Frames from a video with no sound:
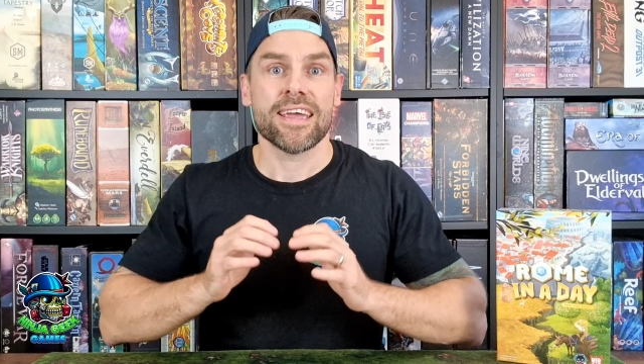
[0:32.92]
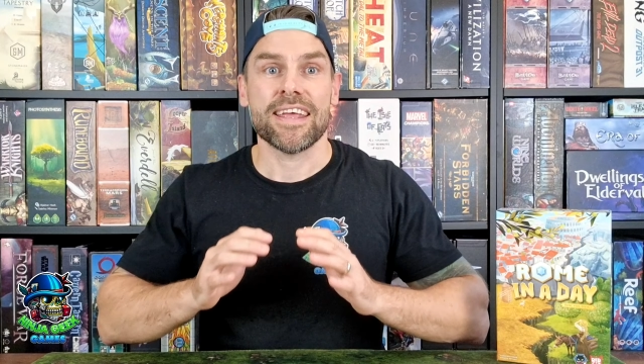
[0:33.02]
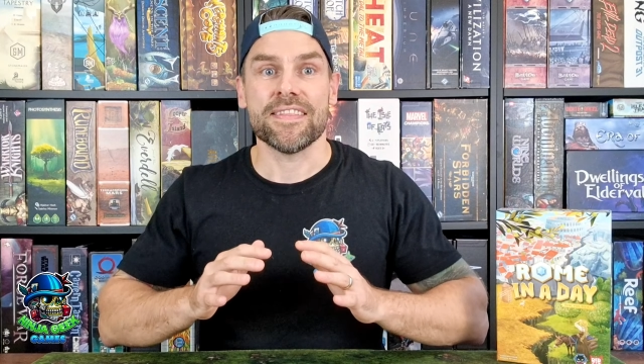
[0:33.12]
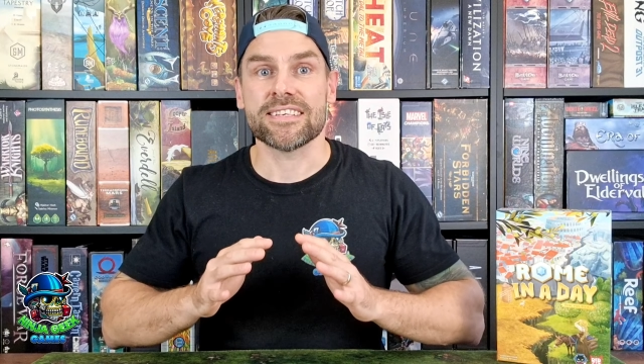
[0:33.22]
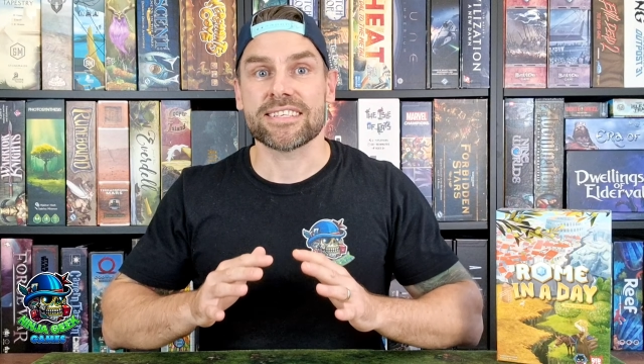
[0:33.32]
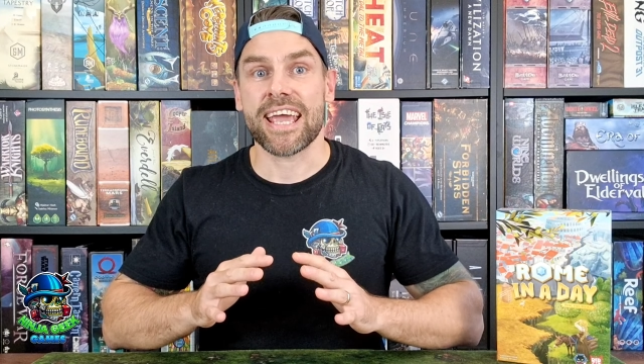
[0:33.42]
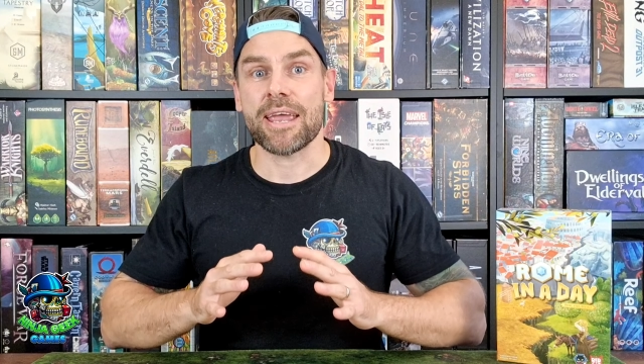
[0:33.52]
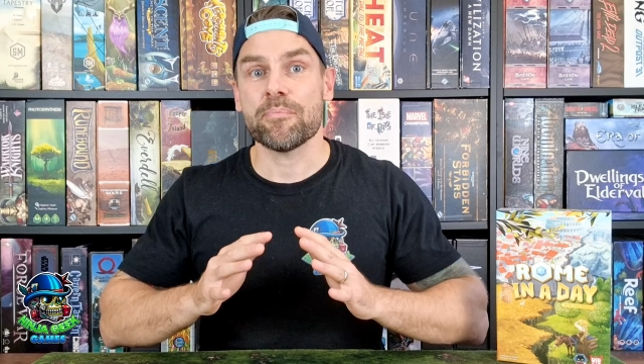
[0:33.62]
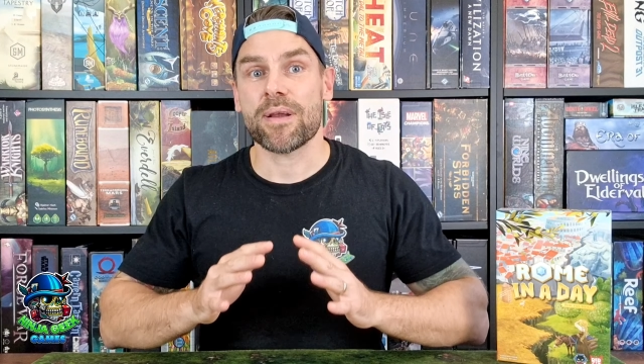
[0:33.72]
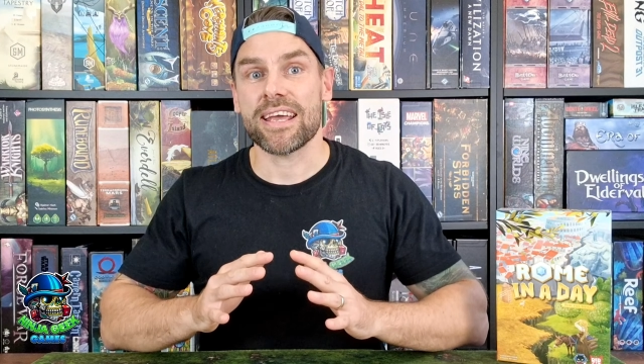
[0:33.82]
In this
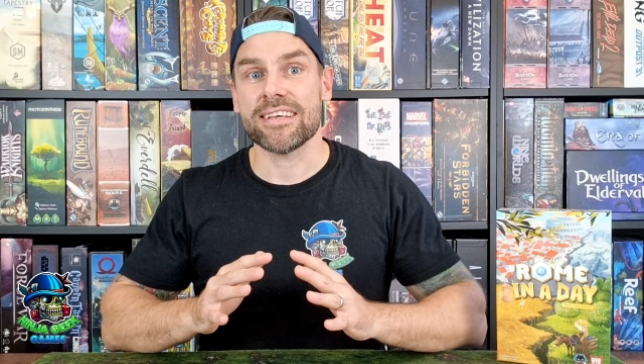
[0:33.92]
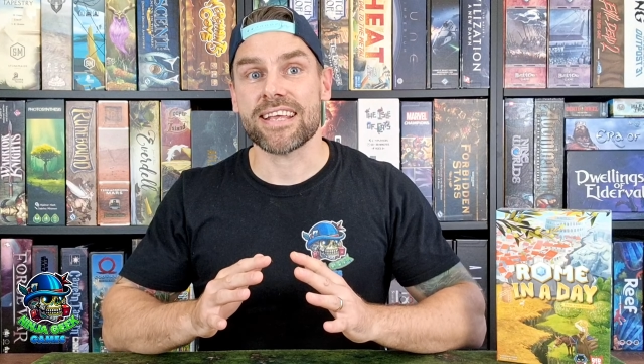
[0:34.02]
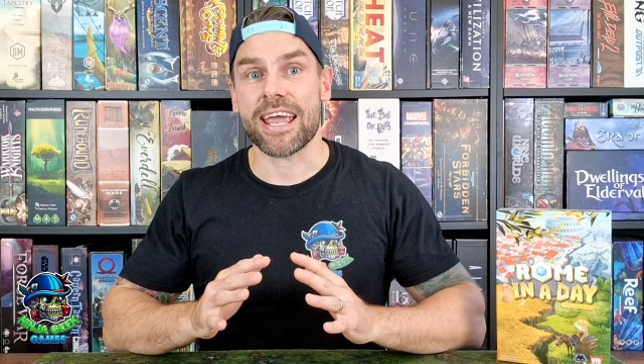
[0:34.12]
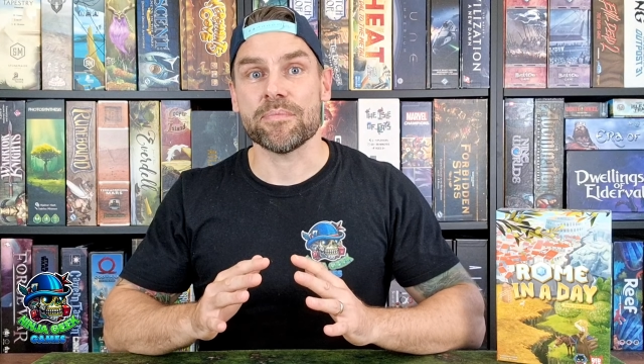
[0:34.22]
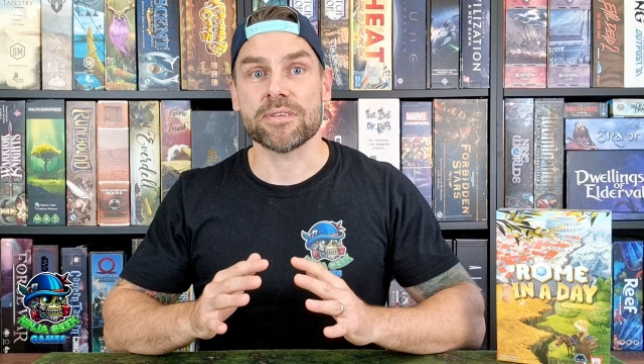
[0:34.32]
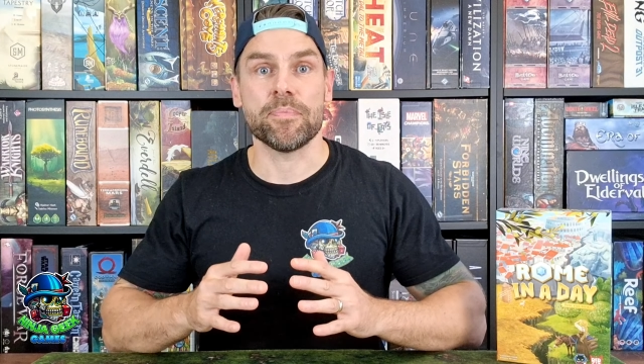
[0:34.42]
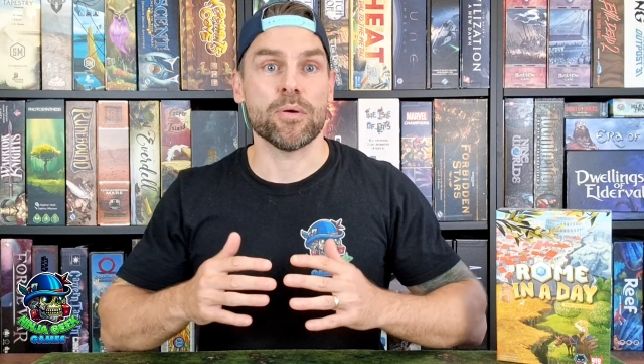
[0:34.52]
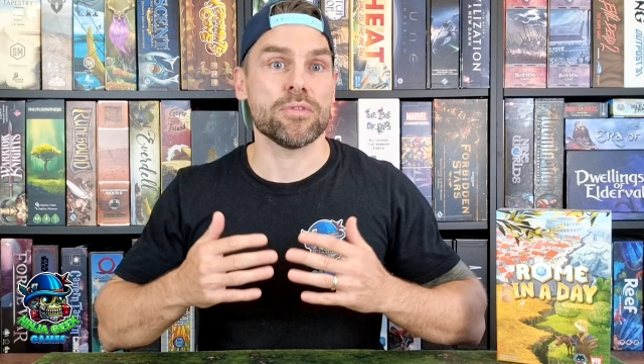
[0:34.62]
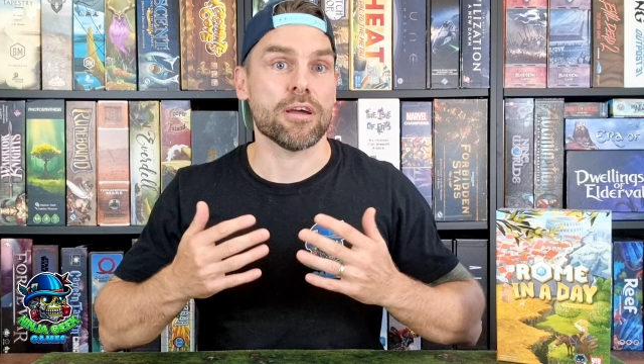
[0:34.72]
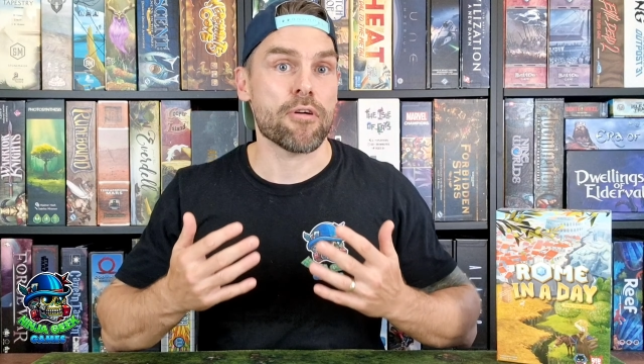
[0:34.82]
game, players aim to
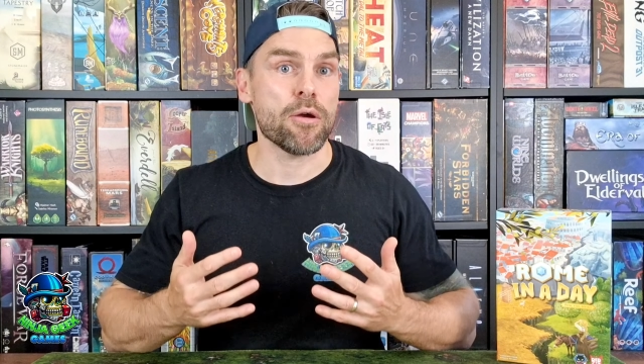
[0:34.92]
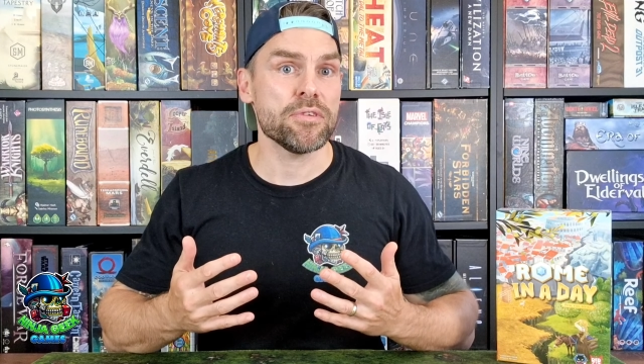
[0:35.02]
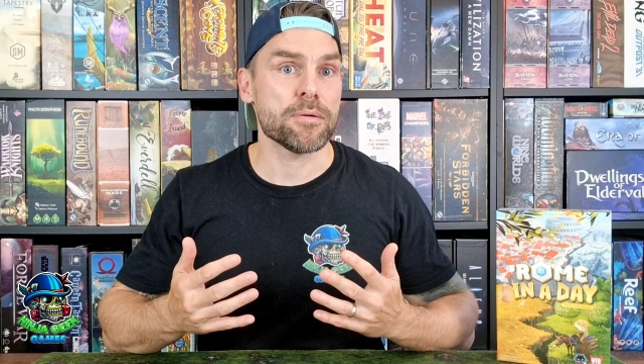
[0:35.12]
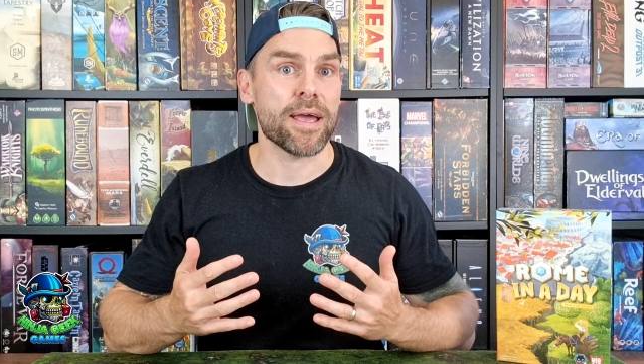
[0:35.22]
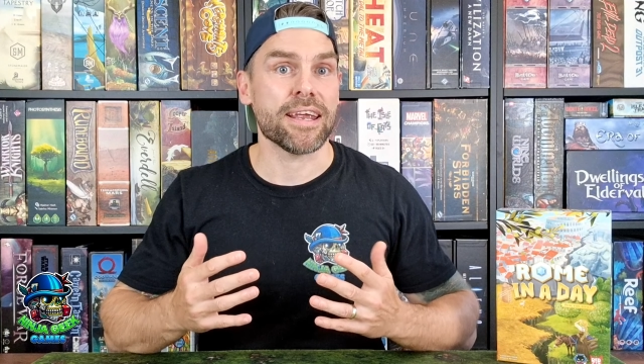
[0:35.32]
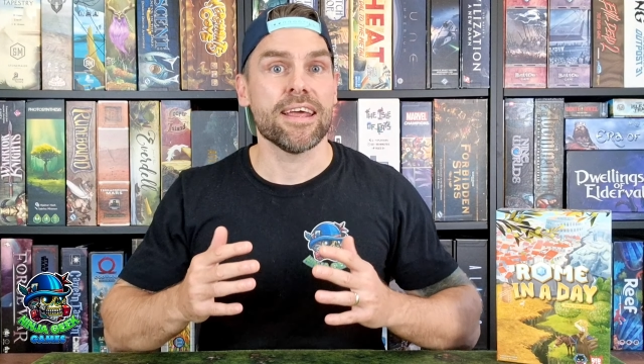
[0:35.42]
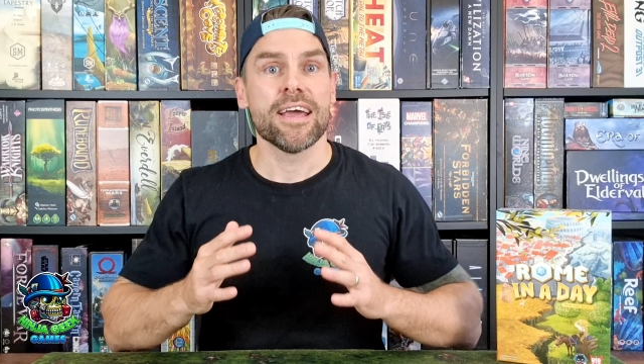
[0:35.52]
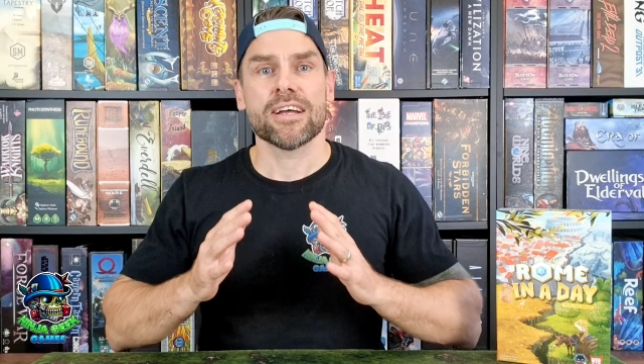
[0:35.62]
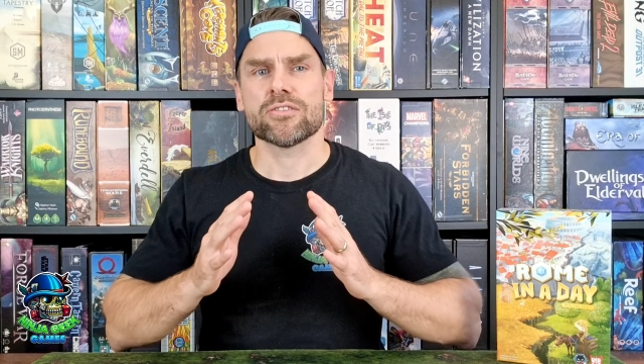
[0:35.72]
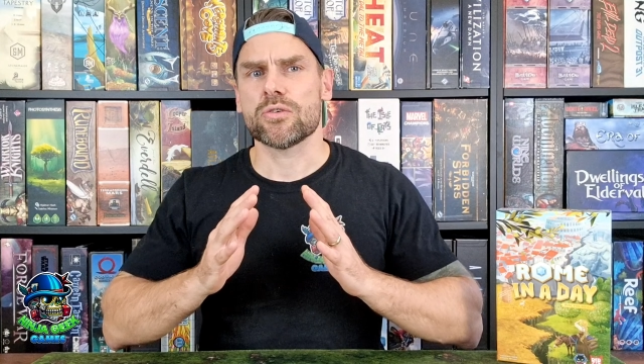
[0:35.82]
build their own domain
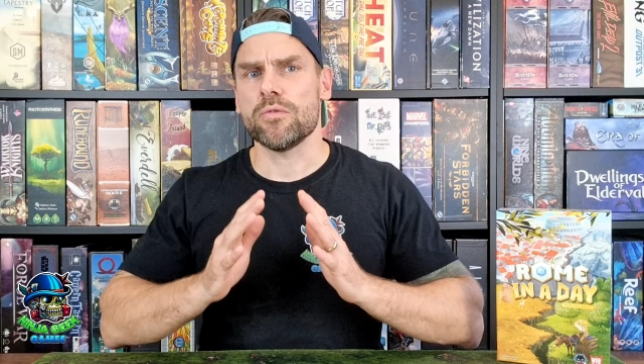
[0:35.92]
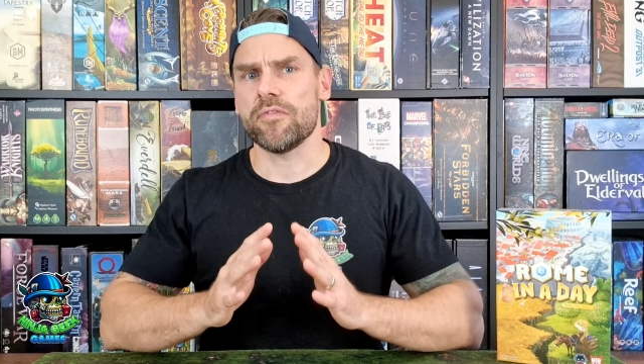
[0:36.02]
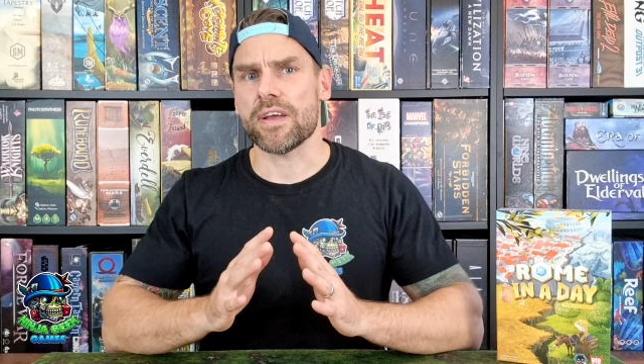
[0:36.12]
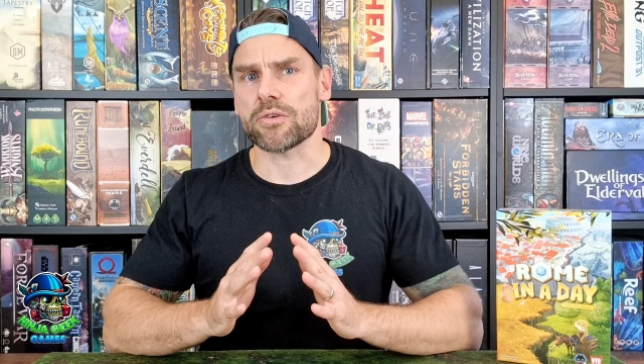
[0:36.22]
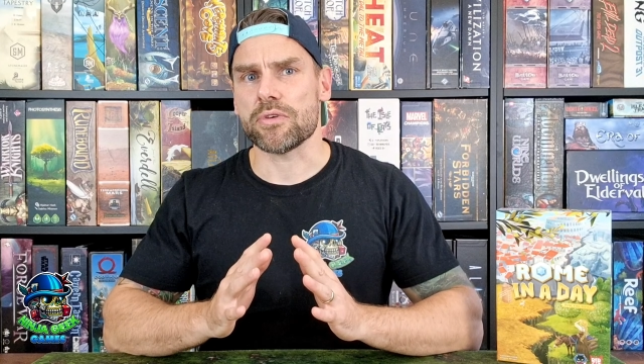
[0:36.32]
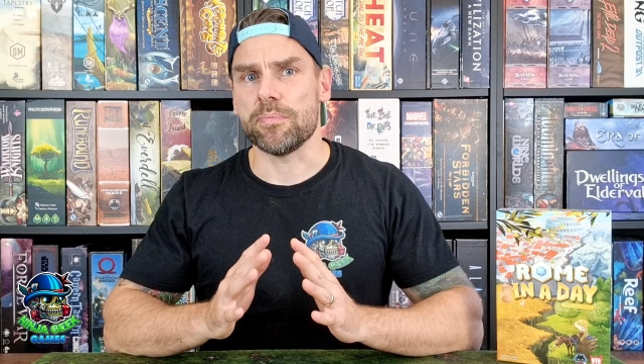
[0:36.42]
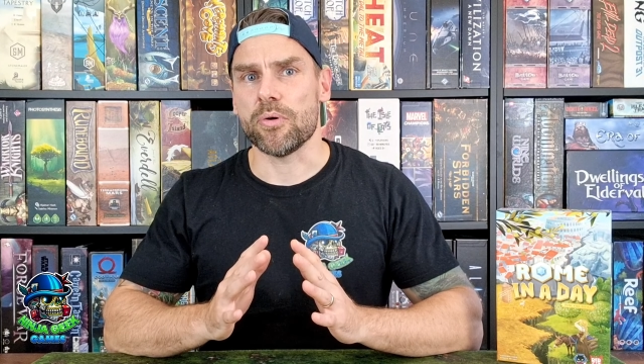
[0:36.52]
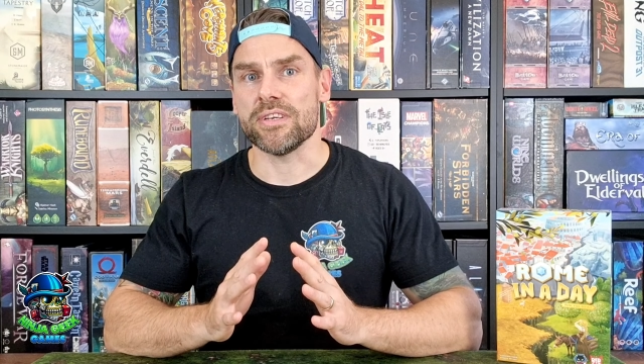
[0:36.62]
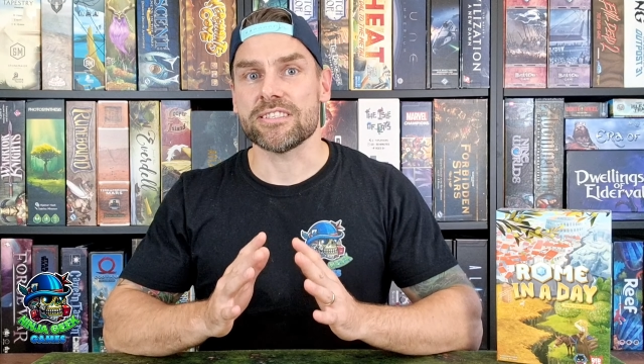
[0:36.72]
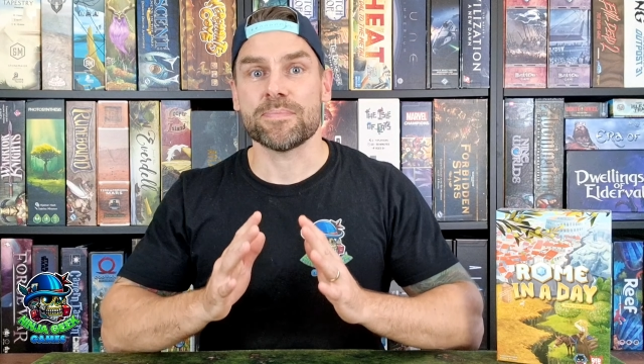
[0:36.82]
and score victory points,